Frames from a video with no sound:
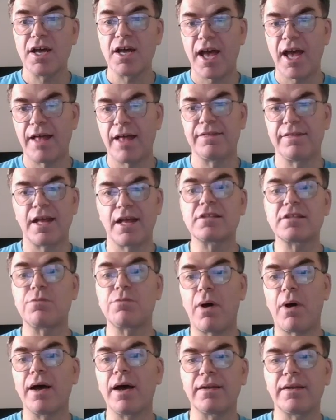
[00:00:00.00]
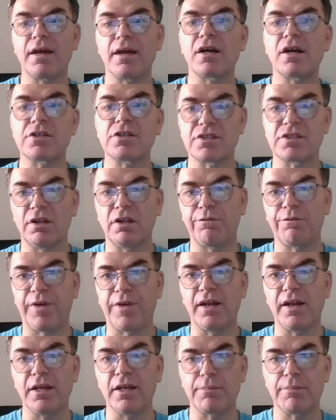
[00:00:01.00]
and that's why they are still
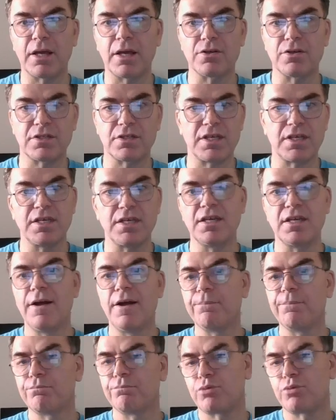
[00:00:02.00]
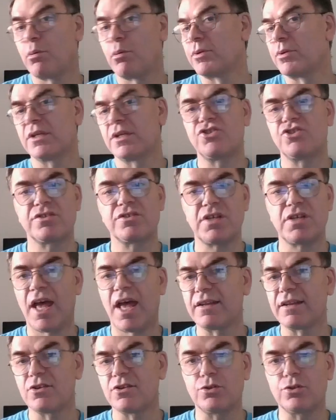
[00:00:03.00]
failing, because he probably just
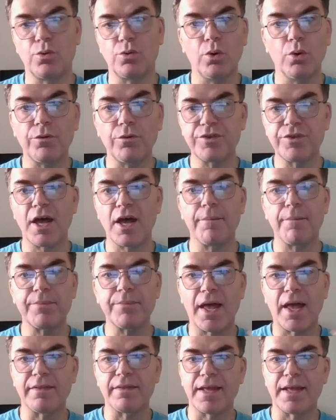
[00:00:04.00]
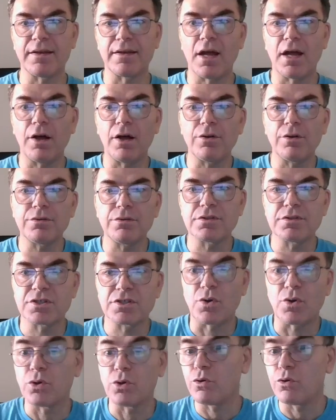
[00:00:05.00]
added to all of them and then now is
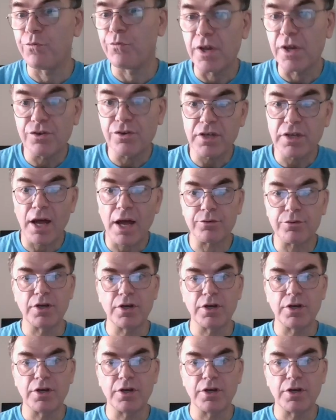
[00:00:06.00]
going to figure it out